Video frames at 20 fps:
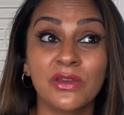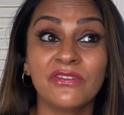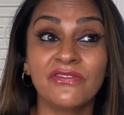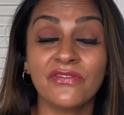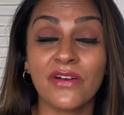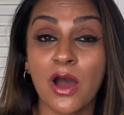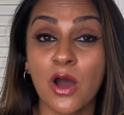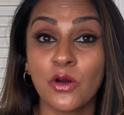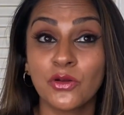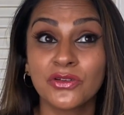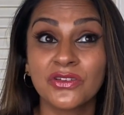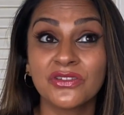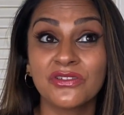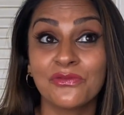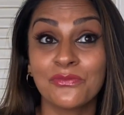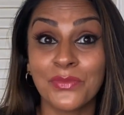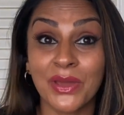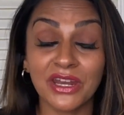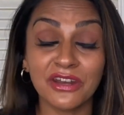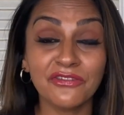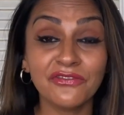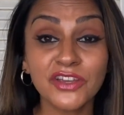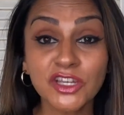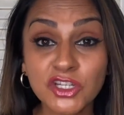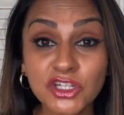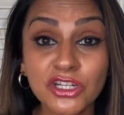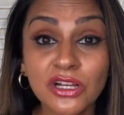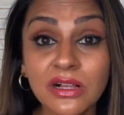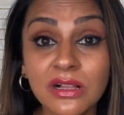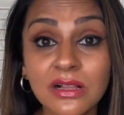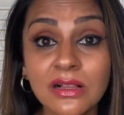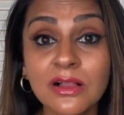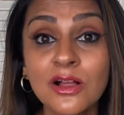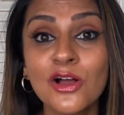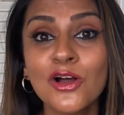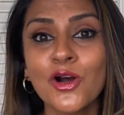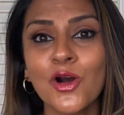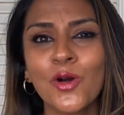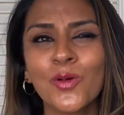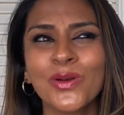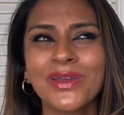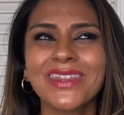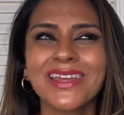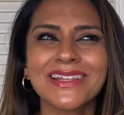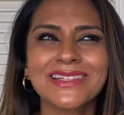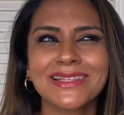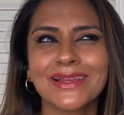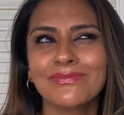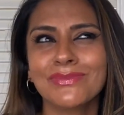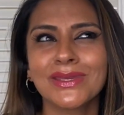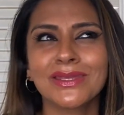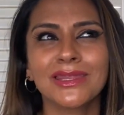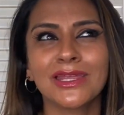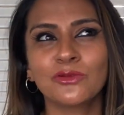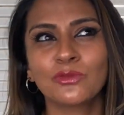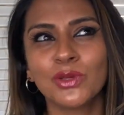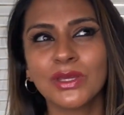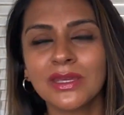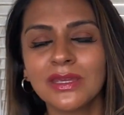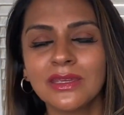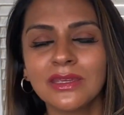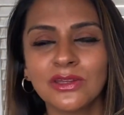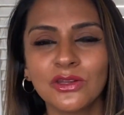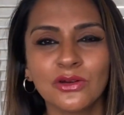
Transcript: found beneficial, or whether it's something that we